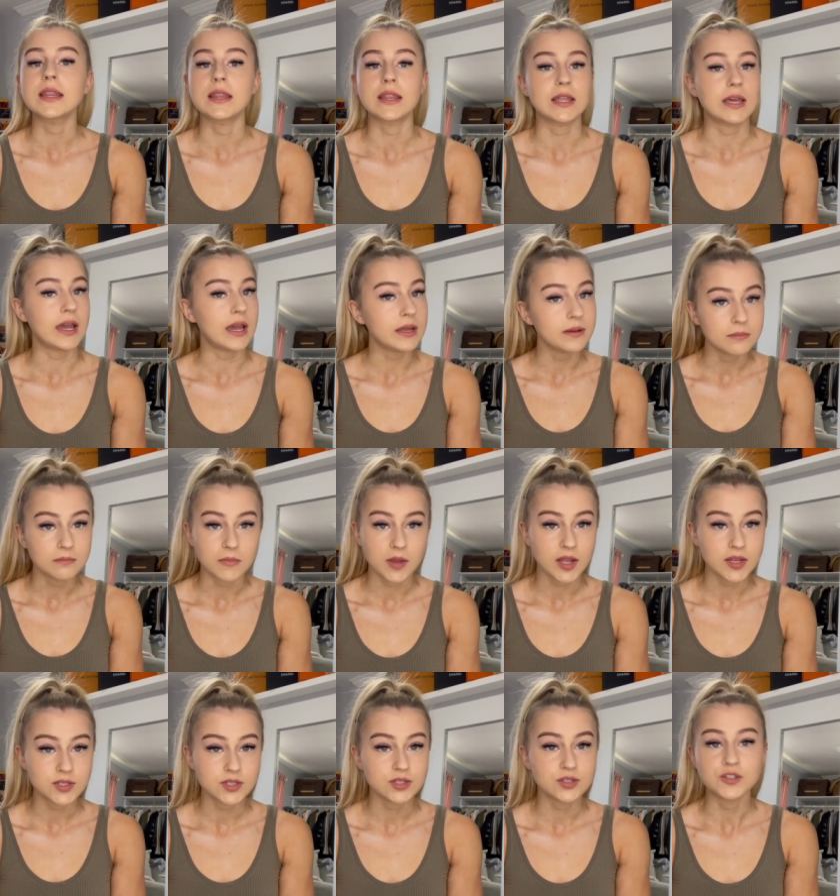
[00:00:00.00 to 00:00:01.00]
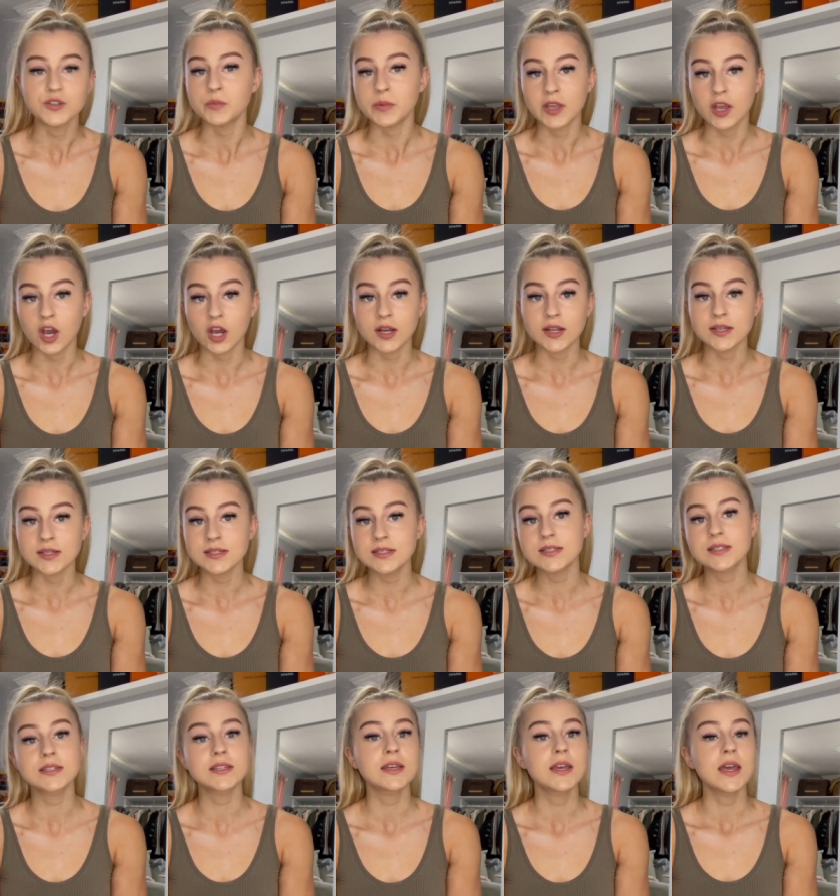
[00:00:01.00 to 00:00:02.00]
that much, to be
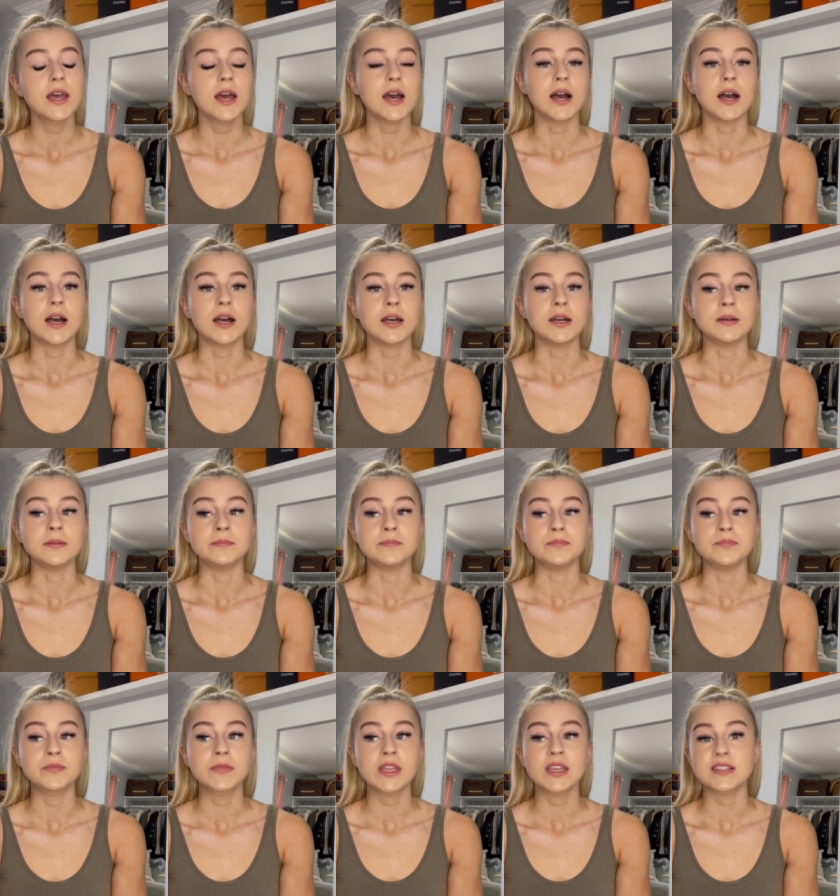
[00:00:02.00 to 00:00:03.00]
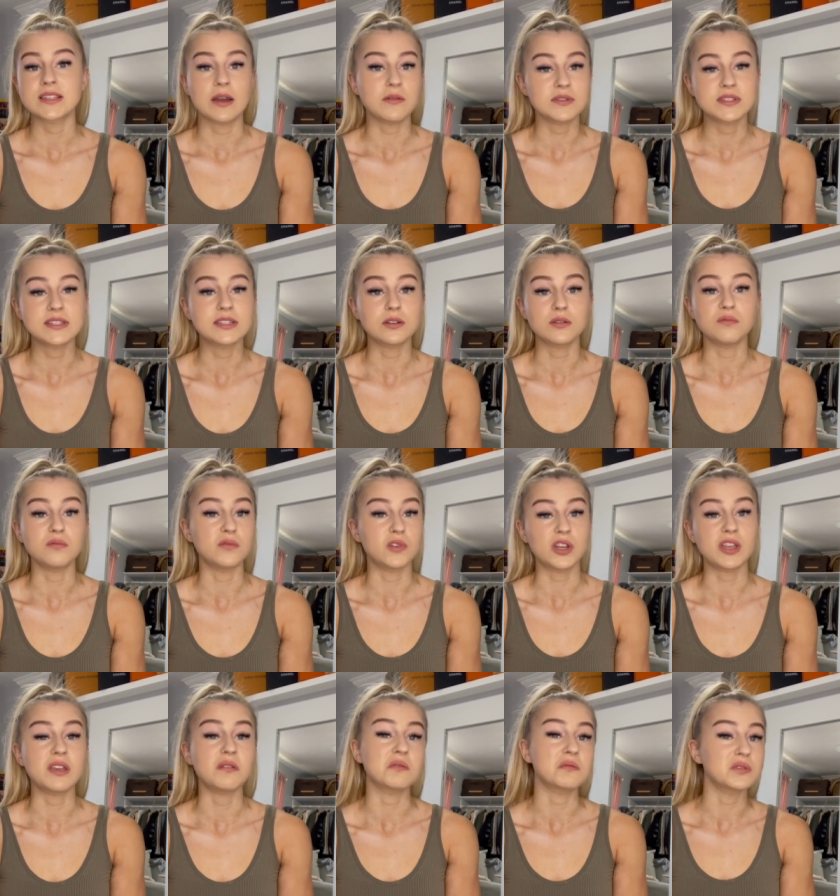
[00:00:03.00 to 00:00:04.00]
honest, because I was still
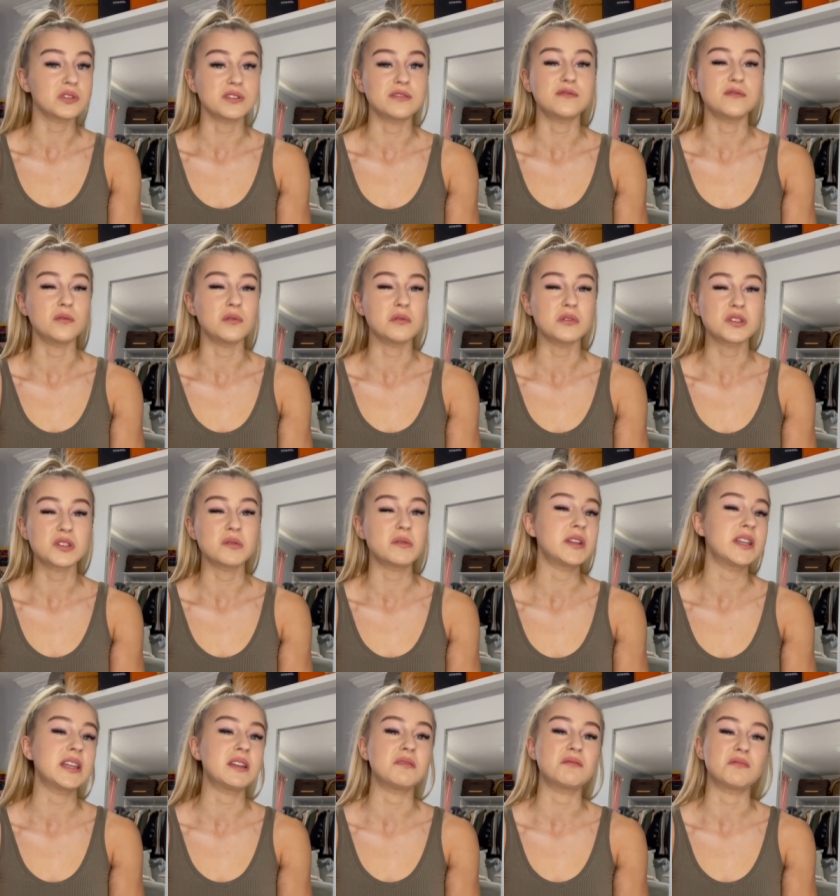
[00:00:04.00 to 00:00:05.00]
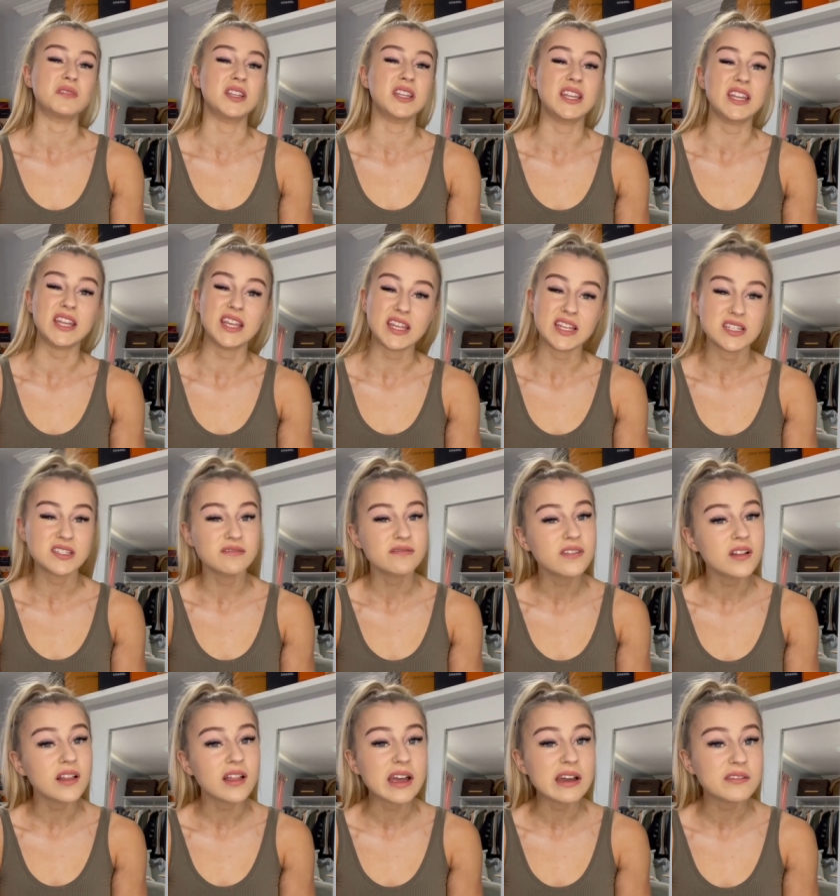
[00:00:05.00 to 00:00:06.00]
looking really full, so we didn't need to
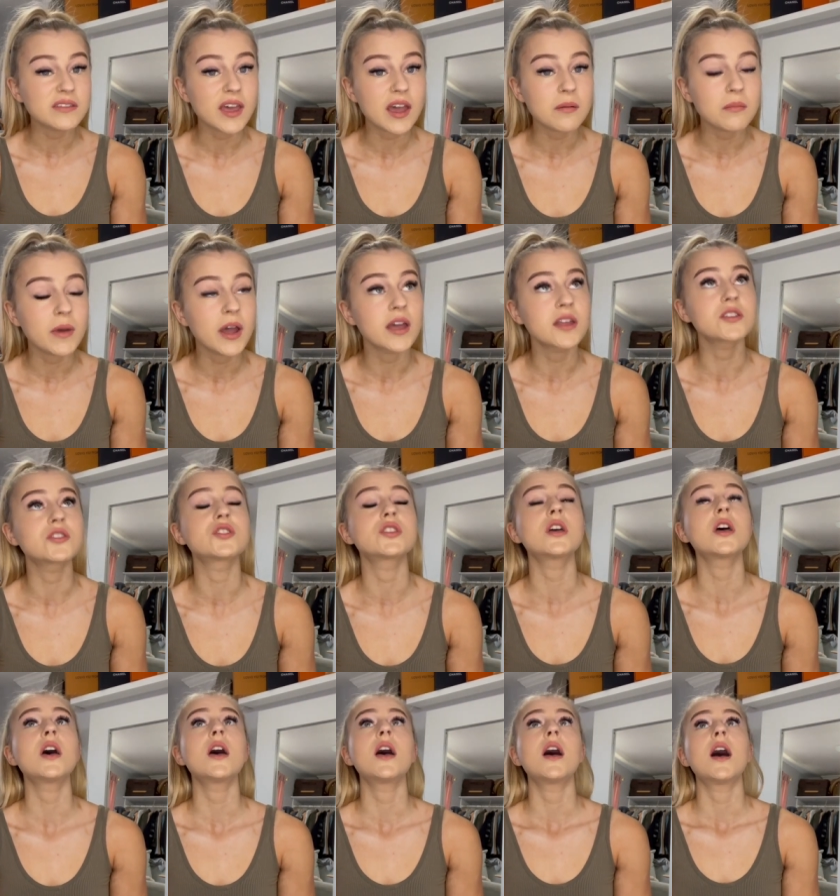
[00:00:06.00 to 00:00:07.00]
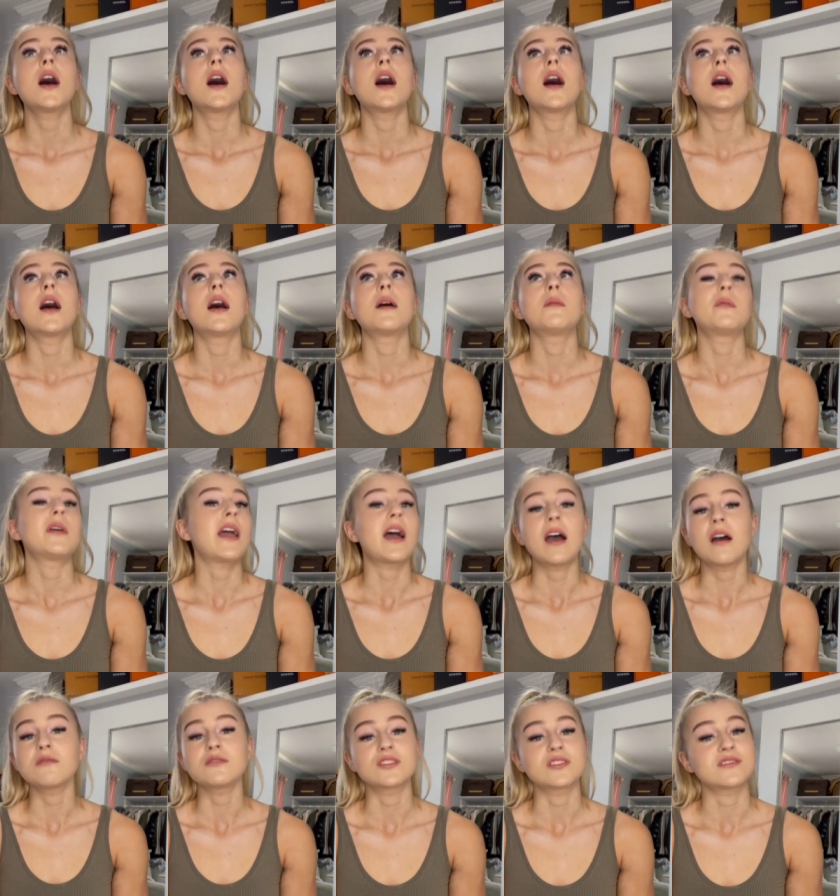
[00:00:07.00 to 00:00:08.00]
fill out that much. But yeah, I
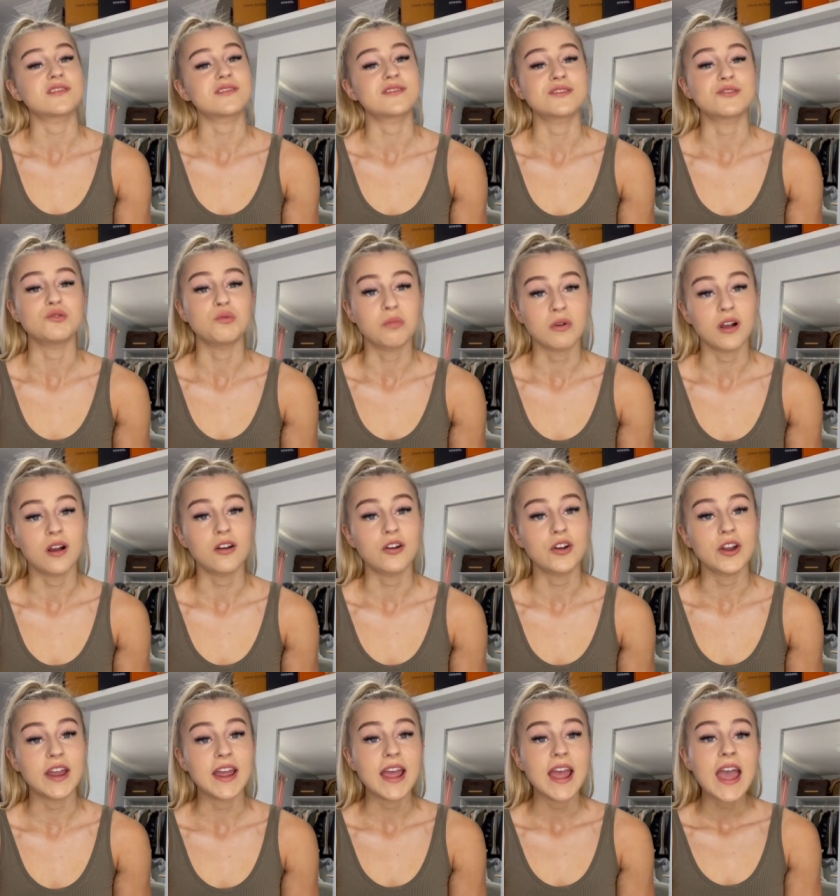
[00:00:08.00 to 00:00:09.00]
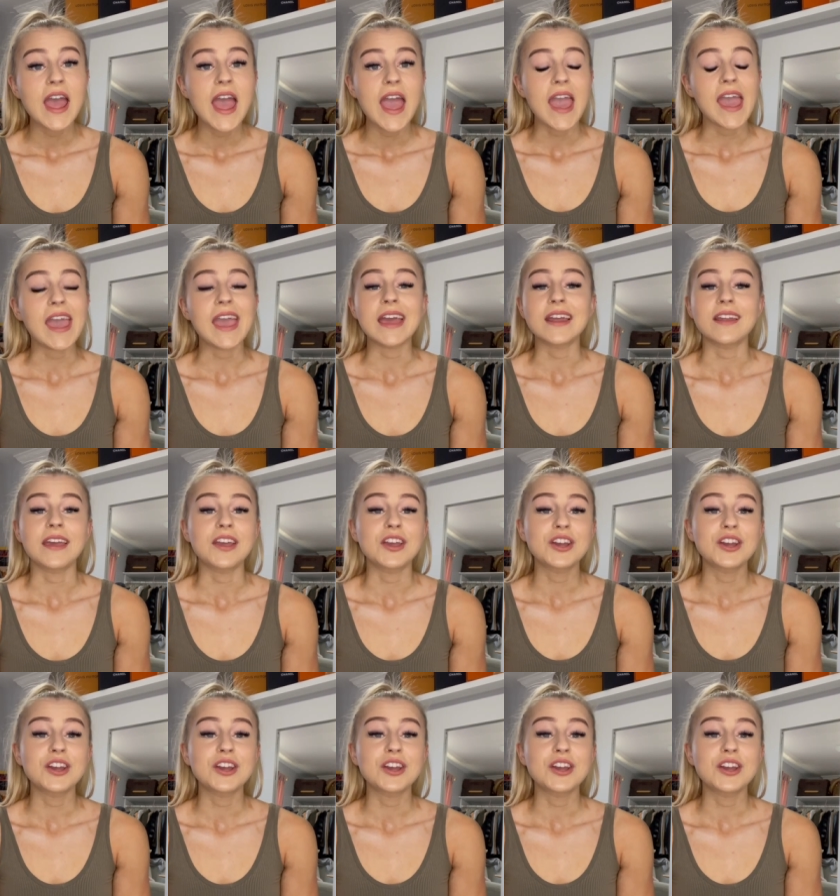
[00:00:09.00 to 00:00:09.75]
was just super hungry, and